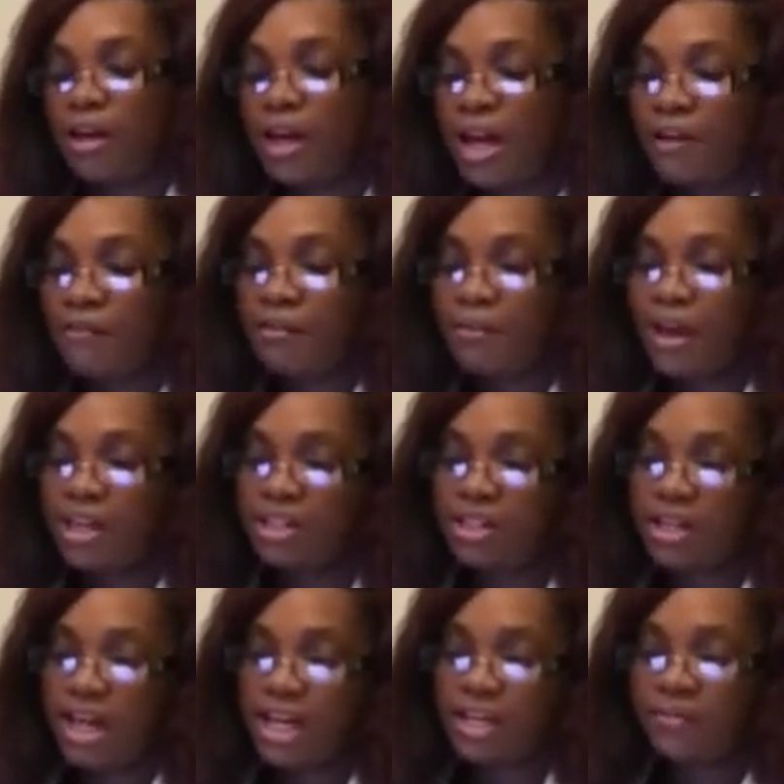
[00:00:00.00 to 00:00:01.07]
Every
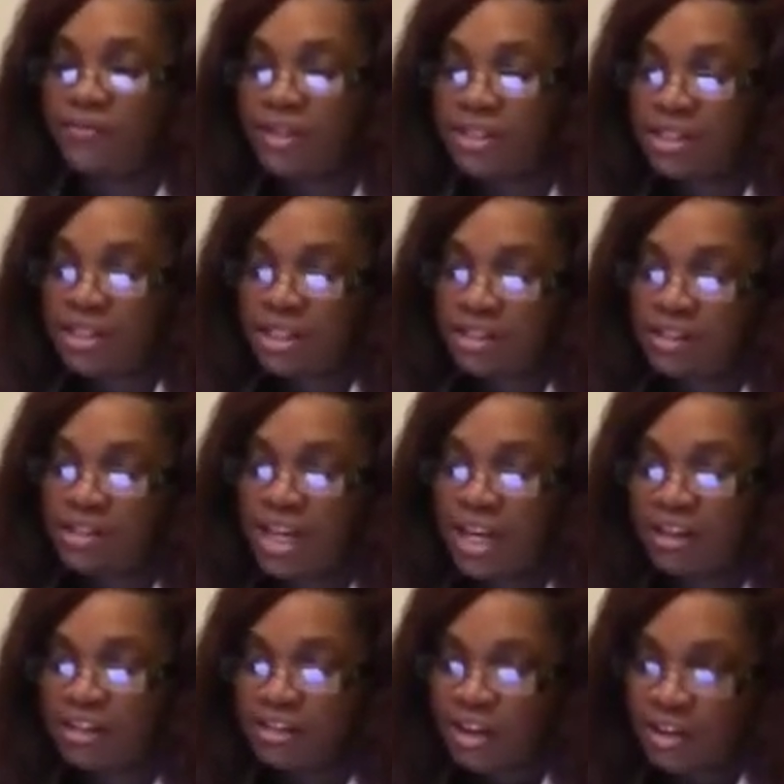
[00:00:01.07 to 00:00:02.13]
patient had to visit
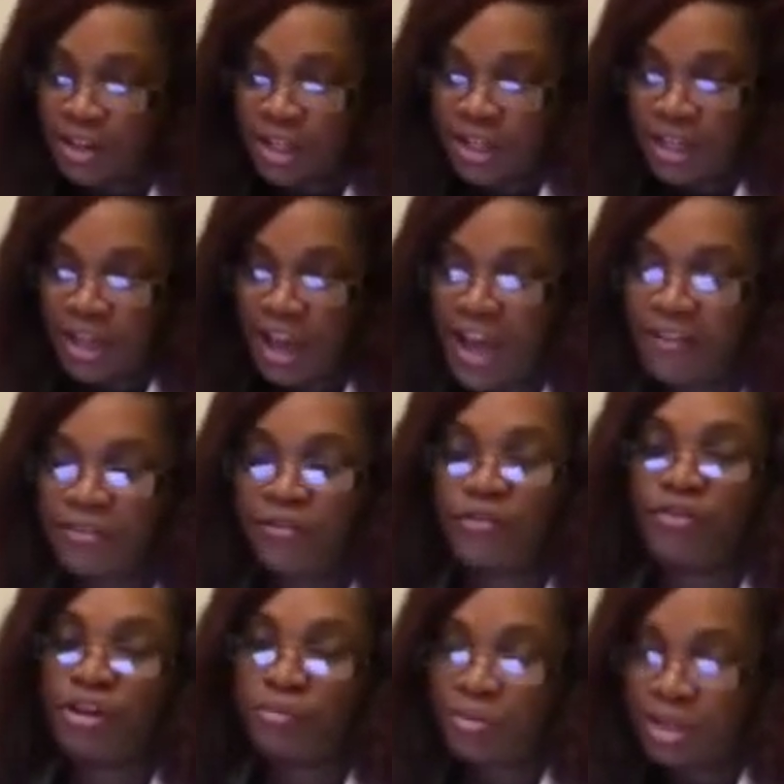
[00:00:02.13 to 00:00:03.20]
day 30 after
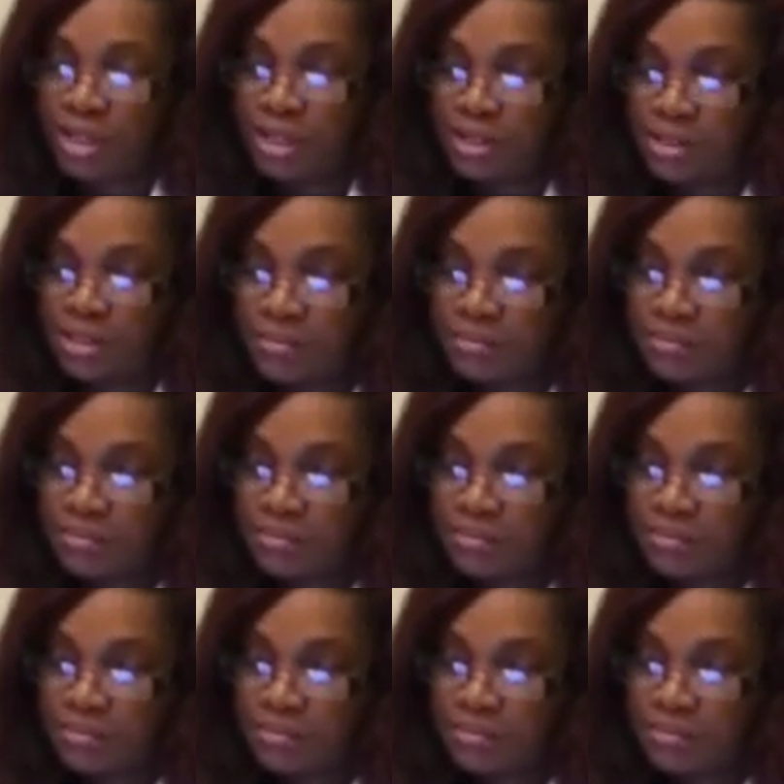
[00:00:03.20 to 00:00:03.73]
4 months.